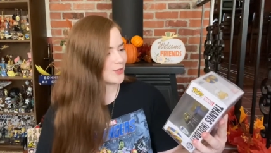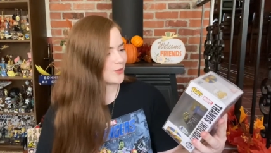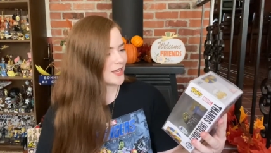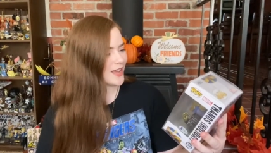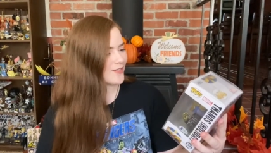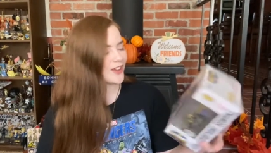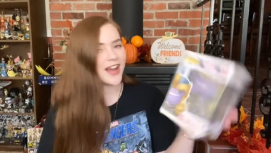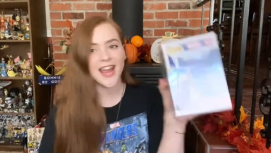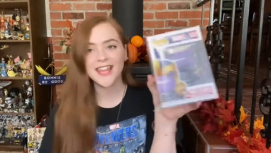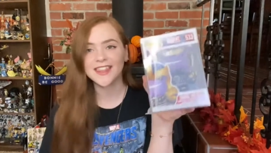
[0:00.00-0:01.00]
We have
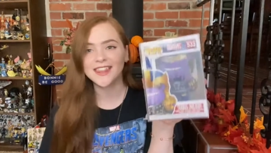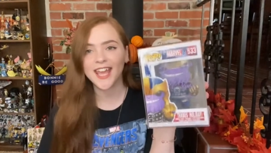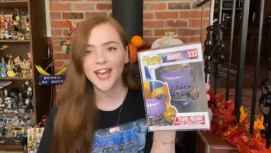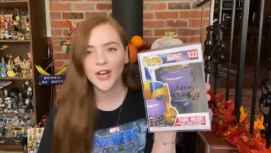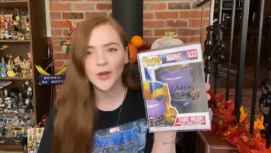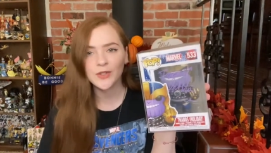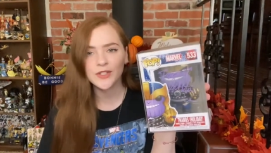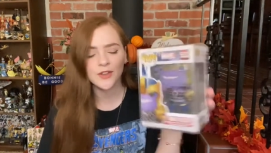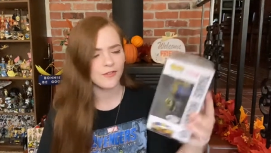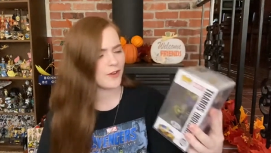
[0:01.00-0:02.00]
got a
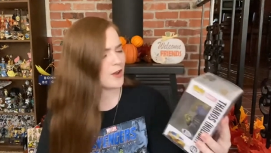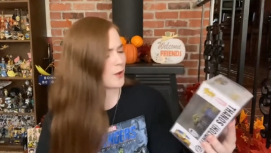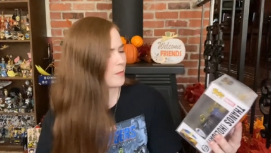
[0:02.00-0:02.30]
Thanos Funko